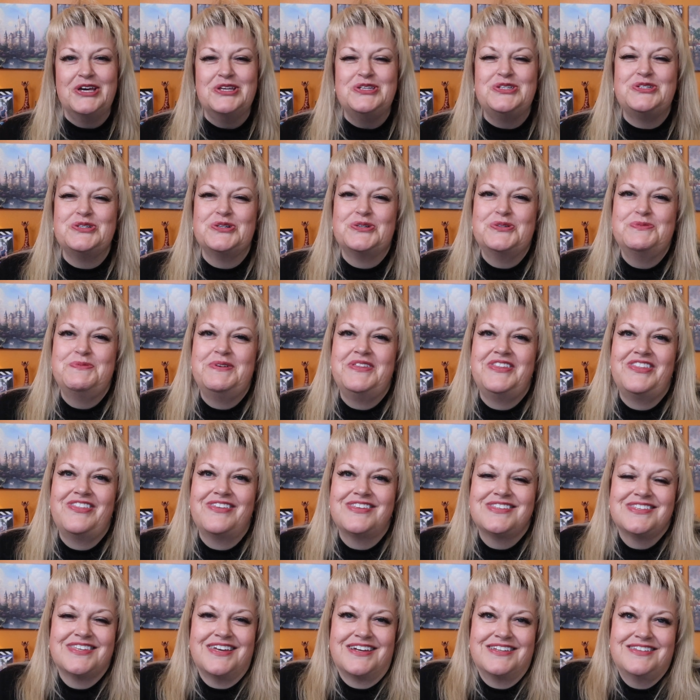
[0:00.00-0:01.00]
join me
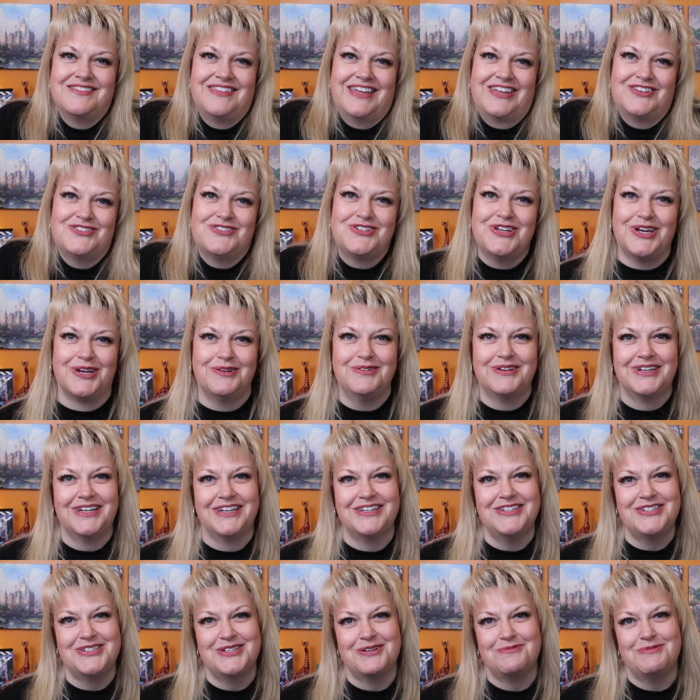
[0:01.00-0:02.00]
this side of the intro
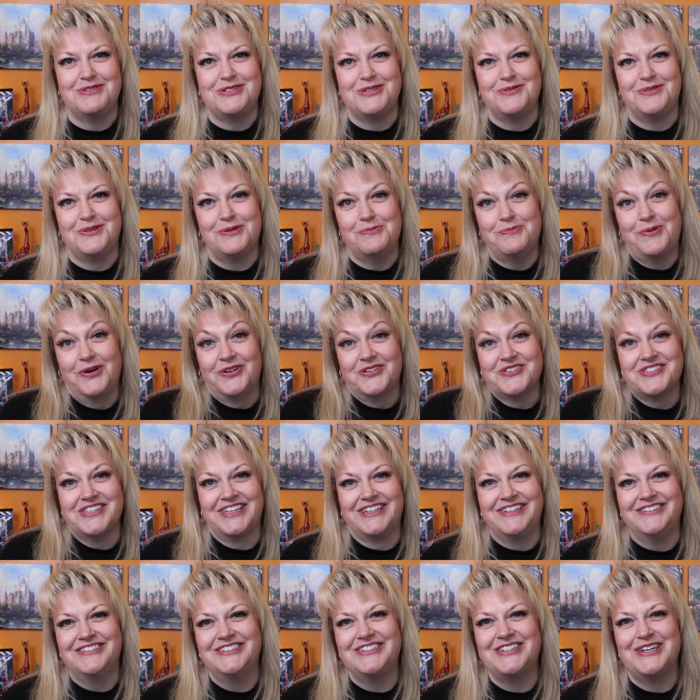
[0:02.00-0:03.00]
and shall we do an
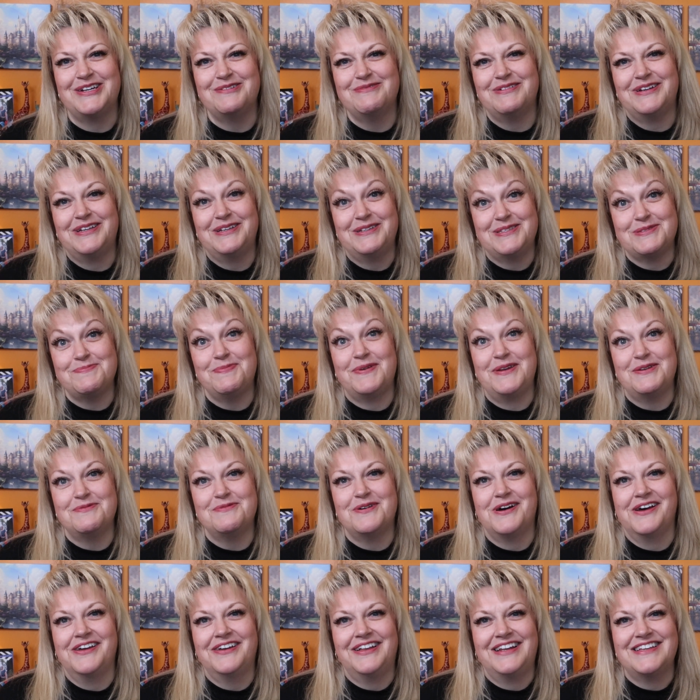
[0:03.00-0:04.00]
unboxing, shall we? It's been a
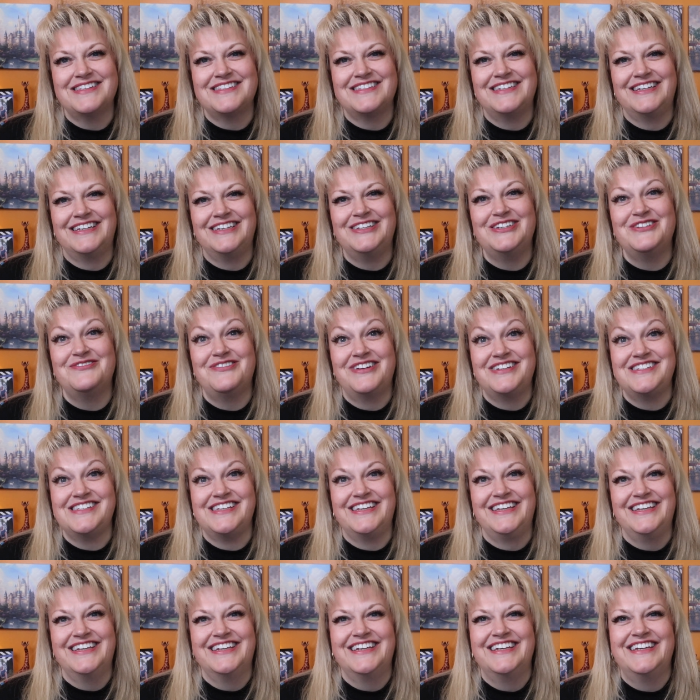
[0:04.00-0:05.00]
while, hasn't it? You
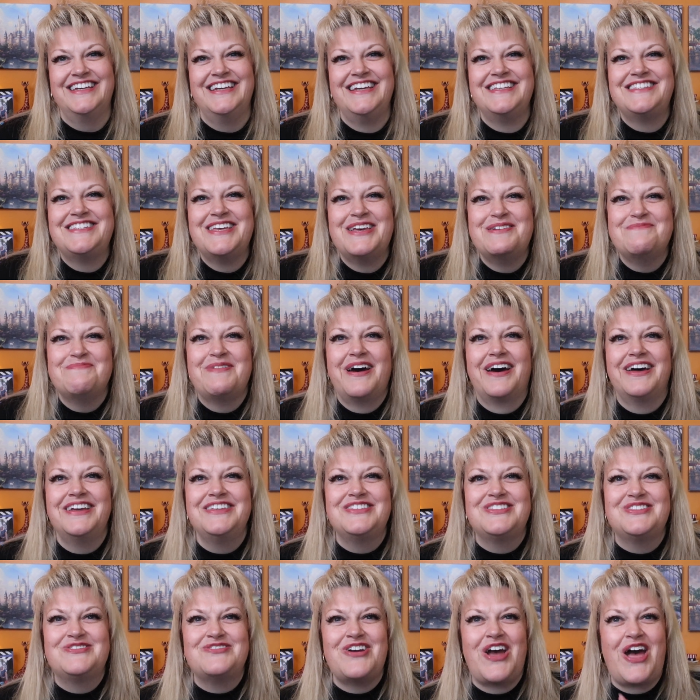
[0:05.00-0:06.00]
ready? Hit it,
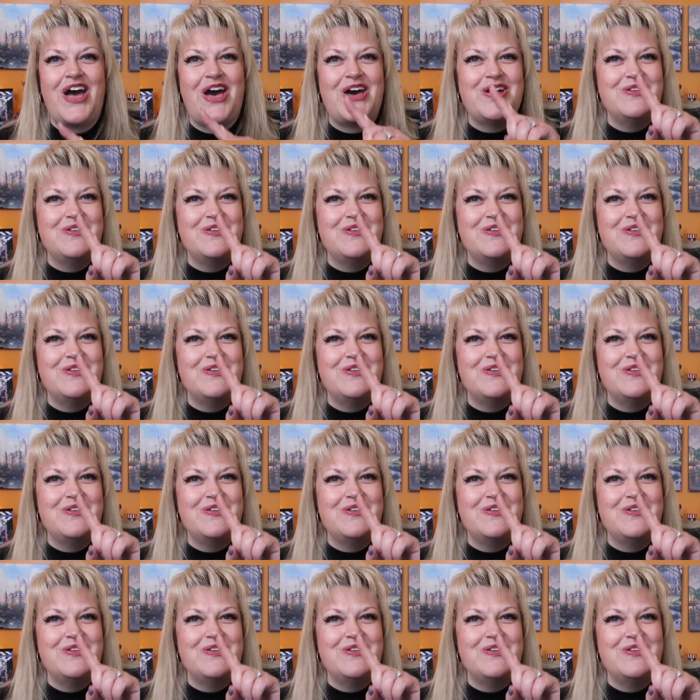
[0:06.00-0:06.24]
maestro!